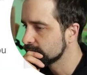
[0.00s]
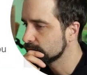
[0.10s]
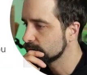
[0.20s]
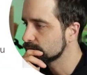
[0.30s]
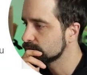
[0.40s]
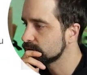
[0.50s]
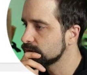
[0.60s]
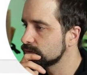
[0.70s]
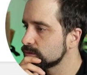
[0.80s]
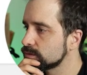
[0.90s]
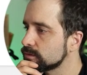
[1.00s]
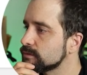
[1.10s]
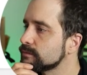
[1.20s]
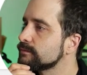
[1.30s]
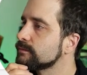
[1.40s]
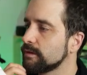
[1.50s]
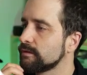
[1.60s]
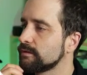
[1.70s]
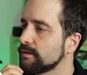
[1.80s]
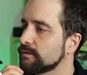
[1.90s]
So continue.
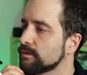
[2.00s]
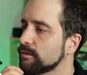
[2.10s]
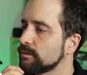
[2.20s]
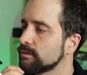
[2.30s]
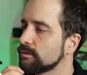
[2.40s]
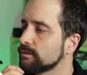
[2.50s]
Yes, let's go.